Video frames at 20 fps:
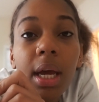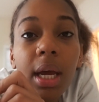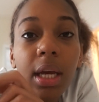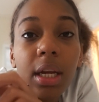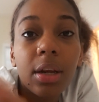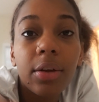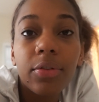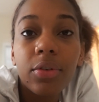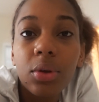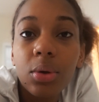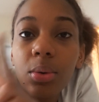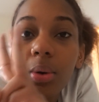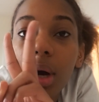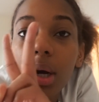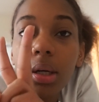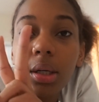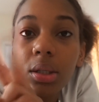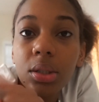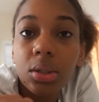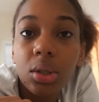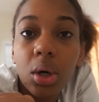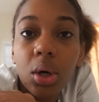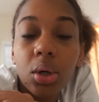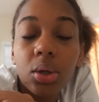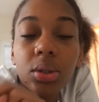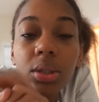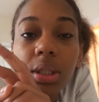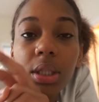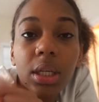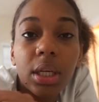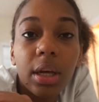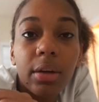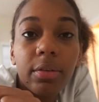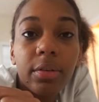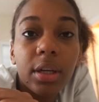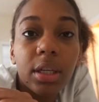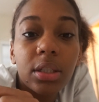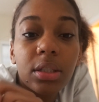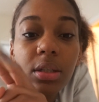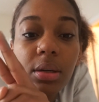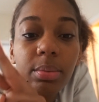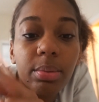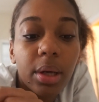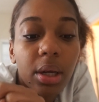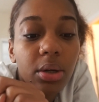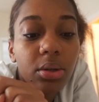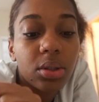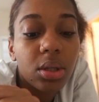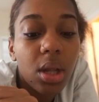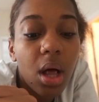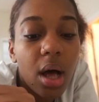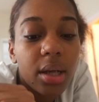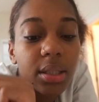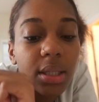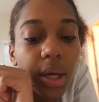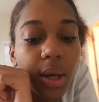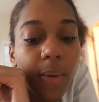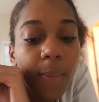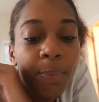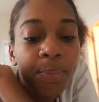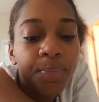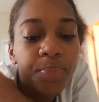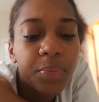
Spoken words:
And if you are an adult, give it to Plato's Closet.